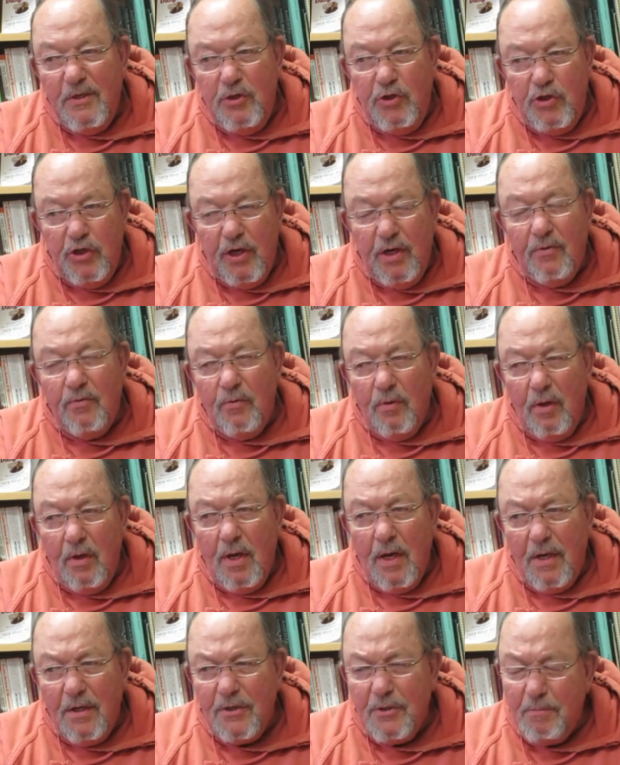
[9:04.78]
General
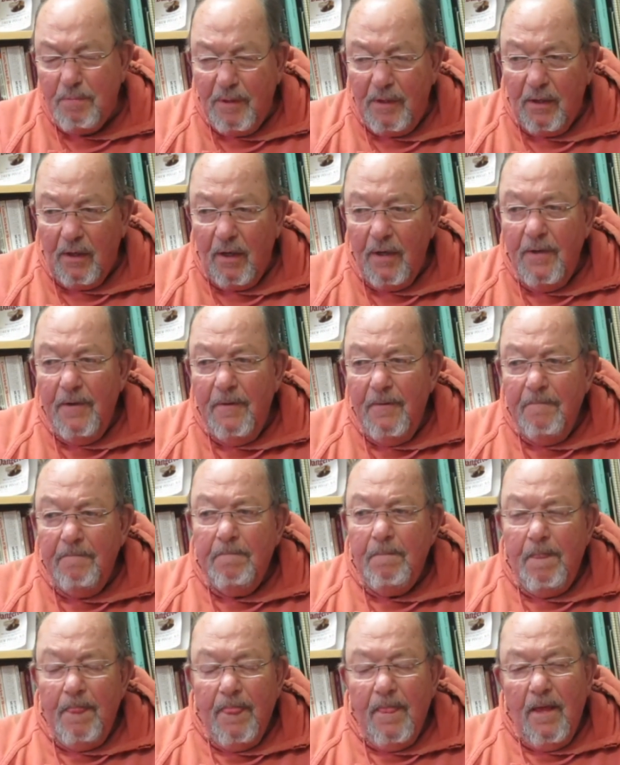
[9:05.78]
Hospital.
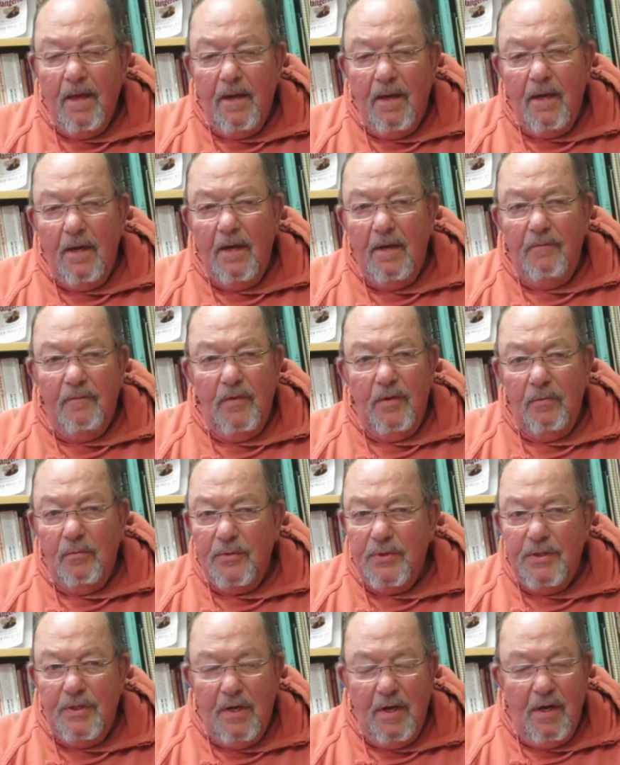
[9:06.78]
It
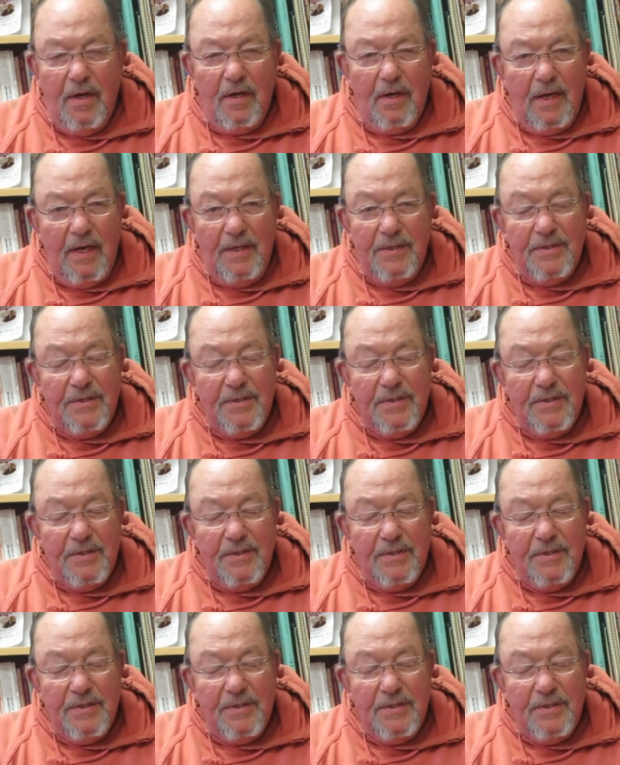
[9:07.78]
was not a